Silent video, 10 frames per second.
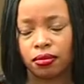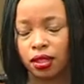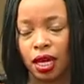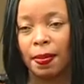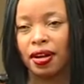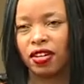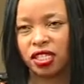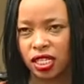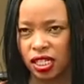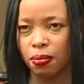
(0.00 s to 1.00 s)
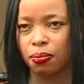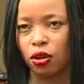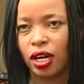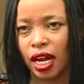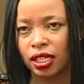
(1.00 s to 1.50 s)
them advertising
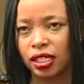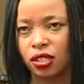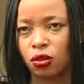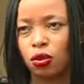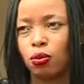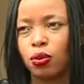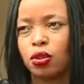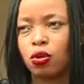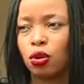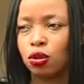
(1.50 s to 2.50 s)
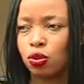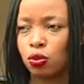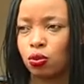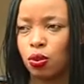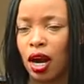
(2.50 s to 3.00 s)
products. So we'd go
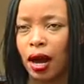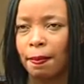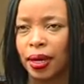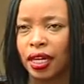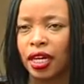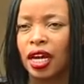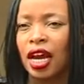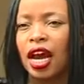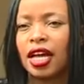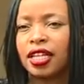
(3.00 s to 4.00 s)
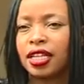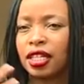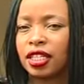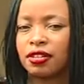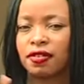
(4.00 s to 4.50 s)
to a company and then
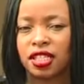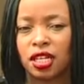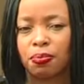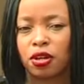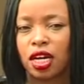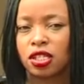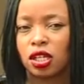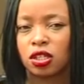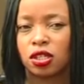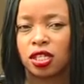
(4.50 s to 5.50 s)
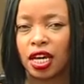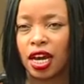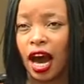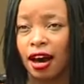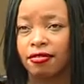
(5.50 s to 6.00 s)
they'd give us the products that they
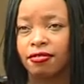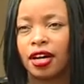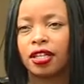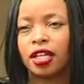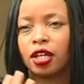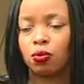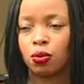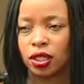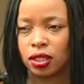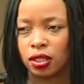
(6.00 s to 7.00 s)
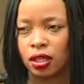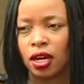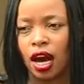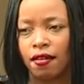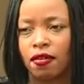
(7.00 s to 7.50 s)
have, and then we'd
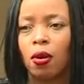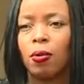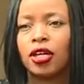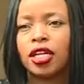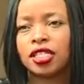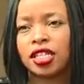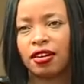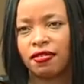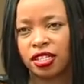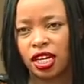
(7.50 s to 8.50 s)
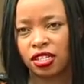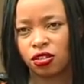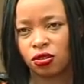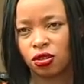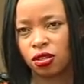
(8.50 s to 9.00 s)
have our models advertise
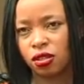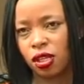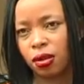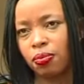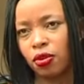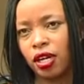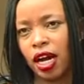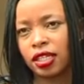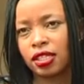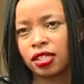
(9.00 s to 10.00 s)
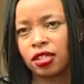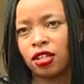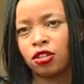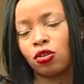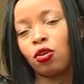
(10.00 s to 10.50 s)
those uh, products.
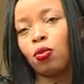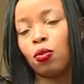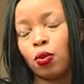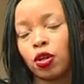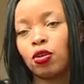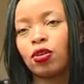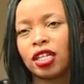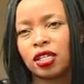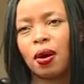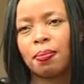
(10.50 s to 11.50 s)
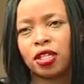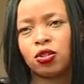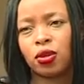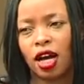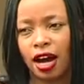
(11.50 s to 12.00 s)
So when you look at our
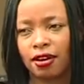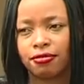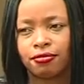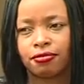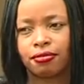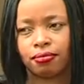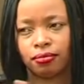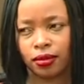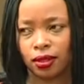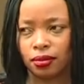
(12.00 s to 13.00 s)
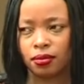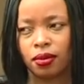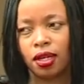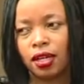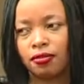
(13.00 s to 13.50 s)
page, we have
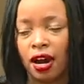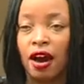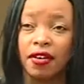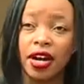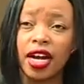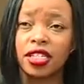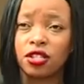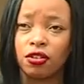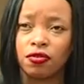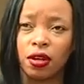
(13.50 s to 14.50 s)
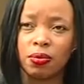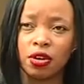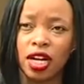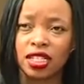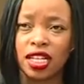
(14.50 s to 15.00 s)
uh, a variety of the
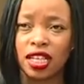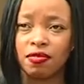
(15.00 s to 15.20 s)
products that